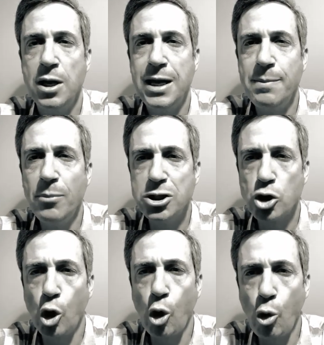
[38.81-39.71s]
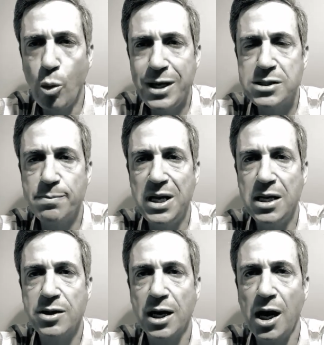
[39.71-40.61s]
it must always be
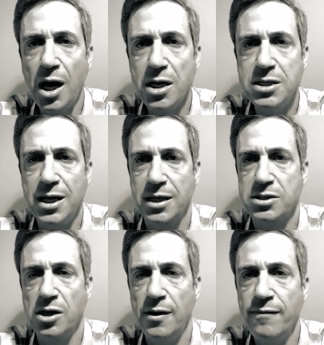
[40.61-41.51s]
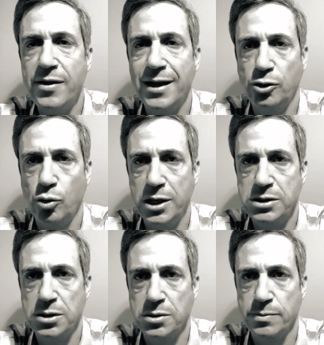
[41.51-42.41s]
in the context of that
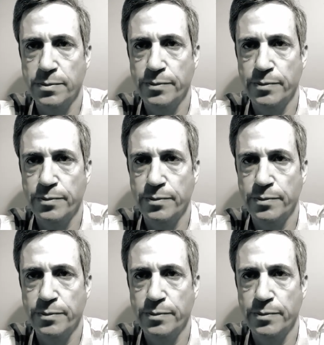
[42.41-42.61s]
crisis.